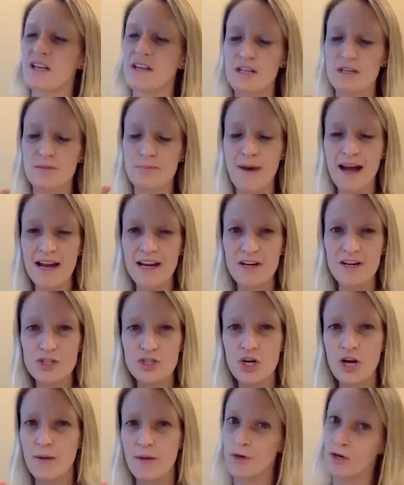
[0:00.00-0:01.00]
minor
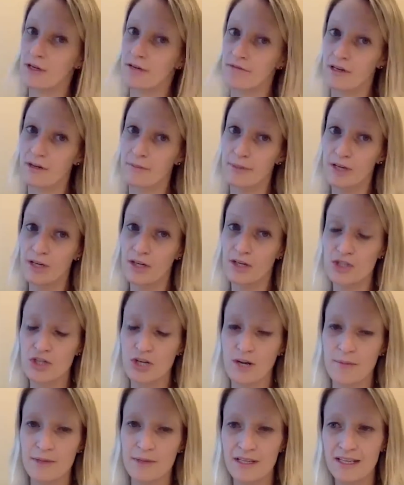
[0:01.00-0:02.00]
trauma or even a bigger
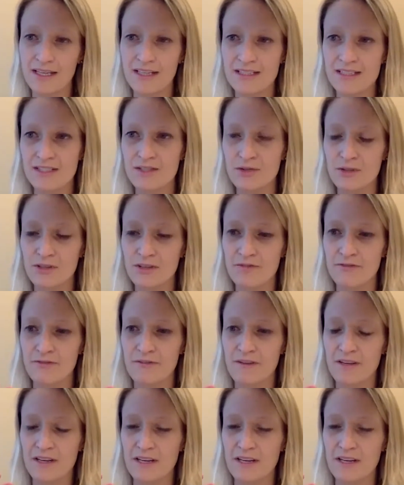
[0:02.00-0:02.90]
trauma can sort of